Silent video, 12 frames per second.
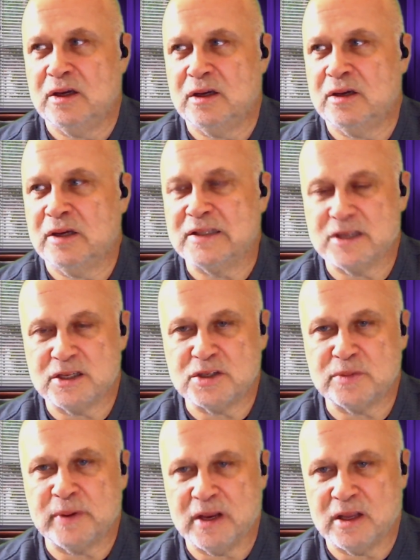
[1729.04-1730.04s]

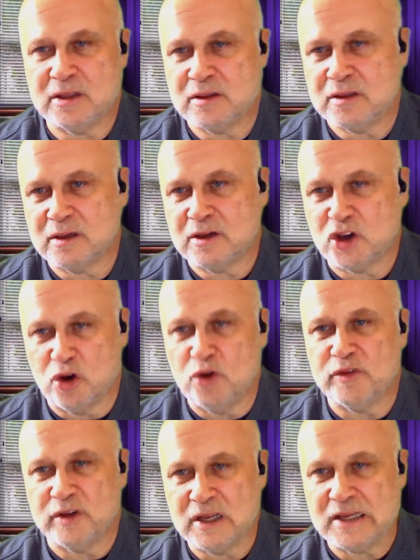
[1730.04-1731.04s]
anticipated
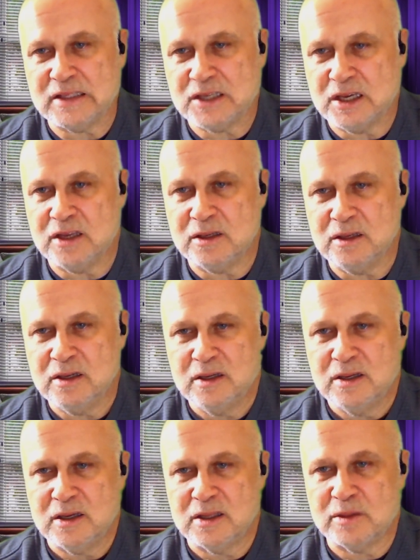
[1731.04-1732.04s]
COVID-19
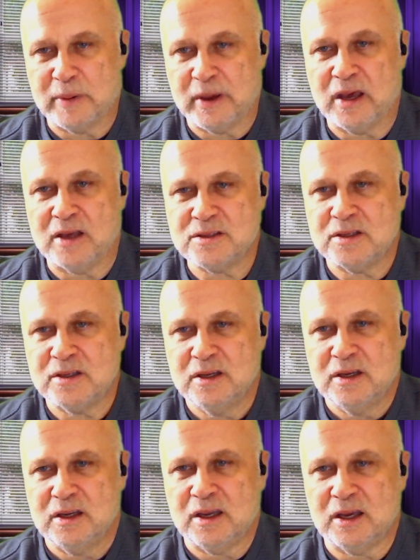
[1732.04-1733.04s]
in the past,
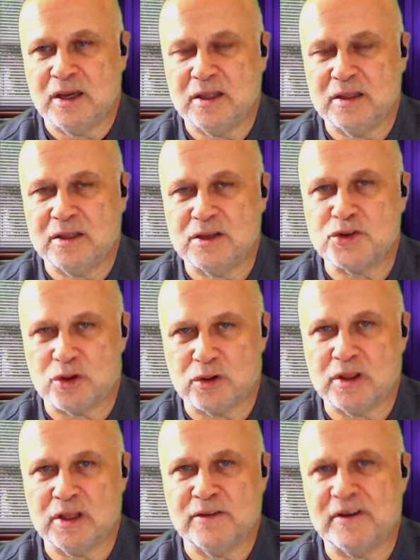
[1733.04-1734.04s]
and
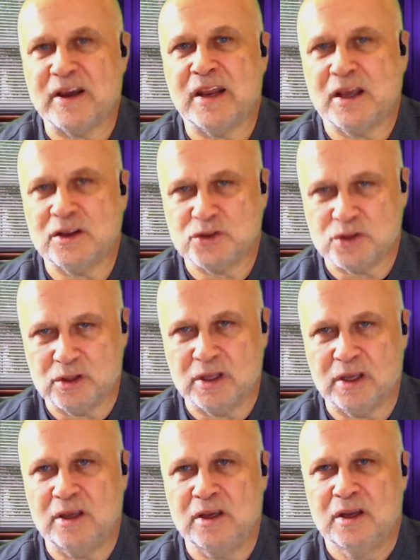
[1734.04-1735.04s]
certainly
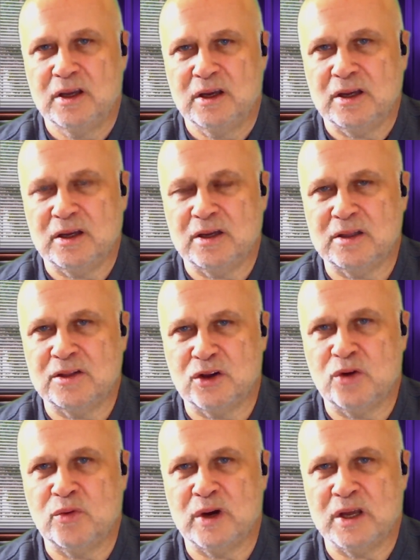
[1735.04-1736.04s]
financially,
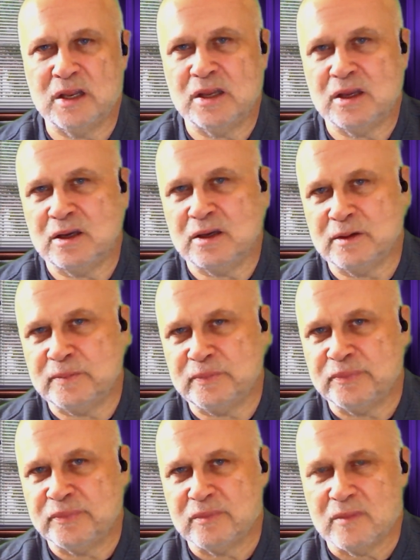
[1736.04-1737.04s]
no
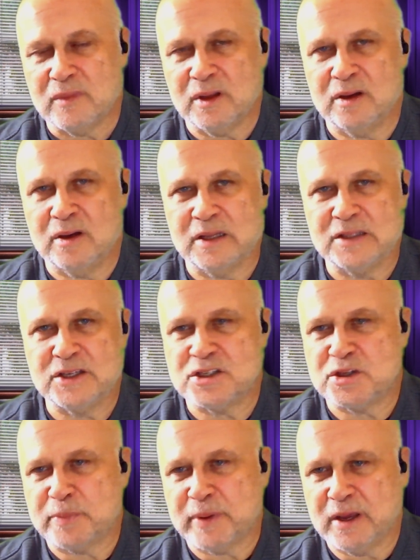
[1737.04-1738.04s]
one
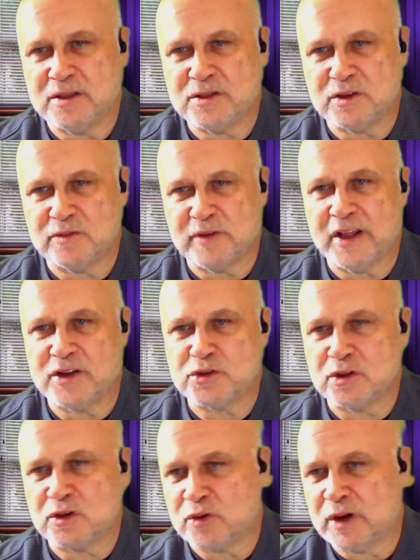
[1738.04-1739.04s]
anticipates a
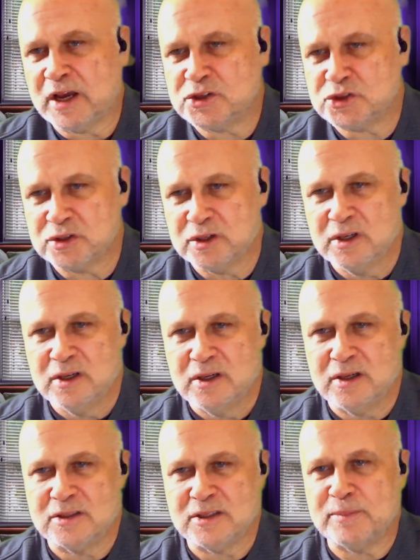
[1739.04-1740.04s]
financial crash
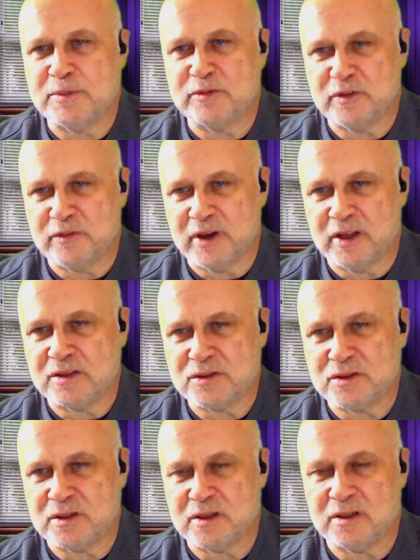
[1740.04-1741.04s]
type of
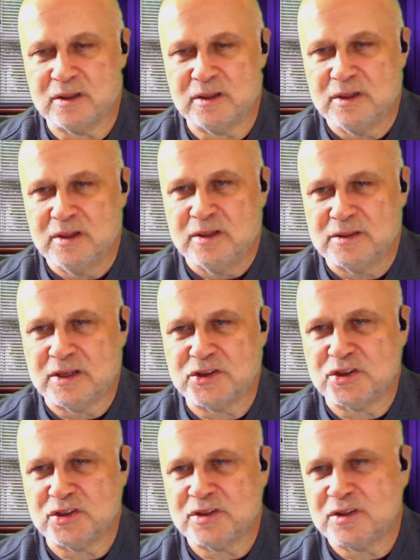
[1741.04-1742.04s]
events
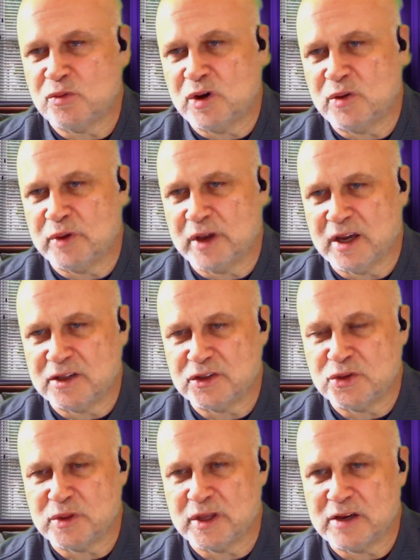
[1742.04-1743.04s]
such as the one we had
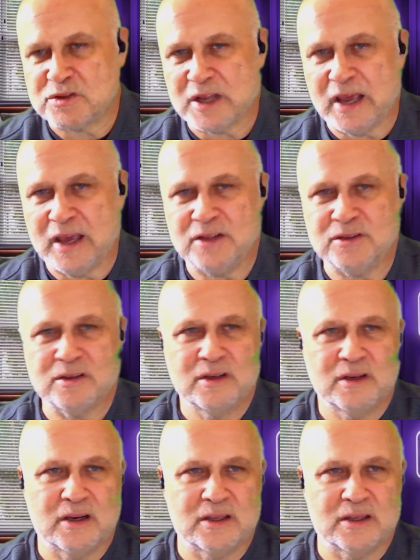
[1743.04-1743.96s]
in 2008,